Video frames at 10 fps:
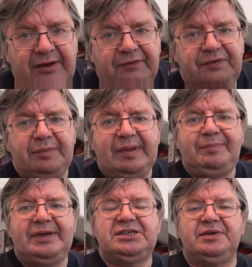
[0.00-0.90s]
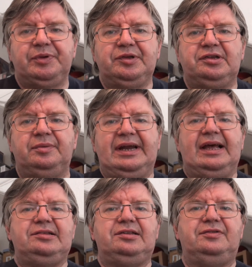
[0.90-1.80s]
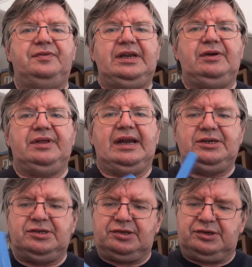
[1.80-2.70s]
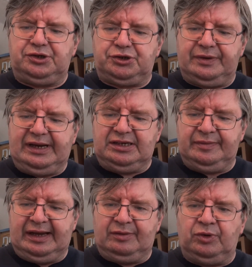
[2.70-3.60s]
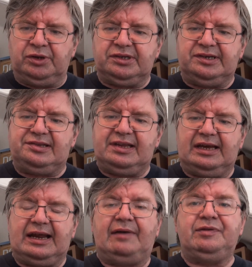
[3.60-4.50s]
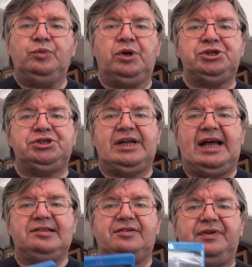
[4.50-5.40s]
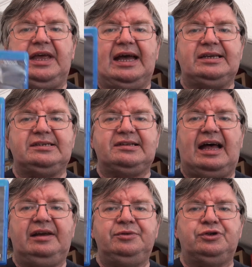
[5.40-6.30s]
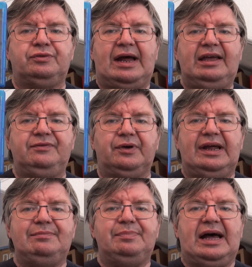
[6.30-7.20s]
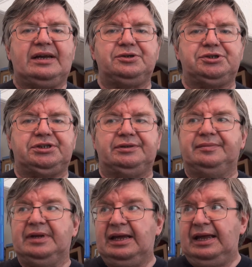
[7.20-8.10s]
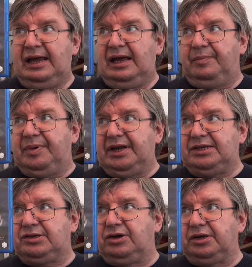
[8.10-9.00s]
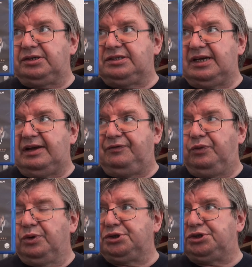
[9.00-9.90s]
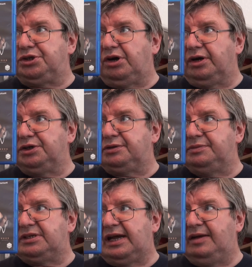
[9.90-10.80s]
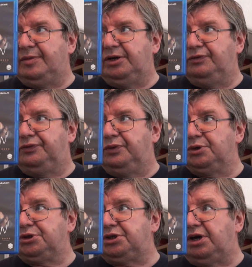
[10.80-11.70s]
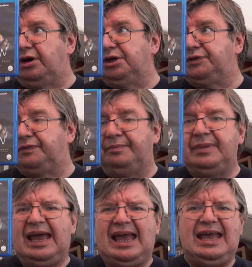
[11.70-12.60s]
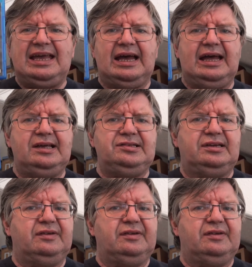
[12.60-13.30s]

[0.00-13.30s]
Film I picked up on someone else's video that I just intrigued me and wanted to see it. Haven't watched it as of yet. It's Adam Driver in Patterson, but it got 4 stars from Time Out and 4 stars from Hey Guys.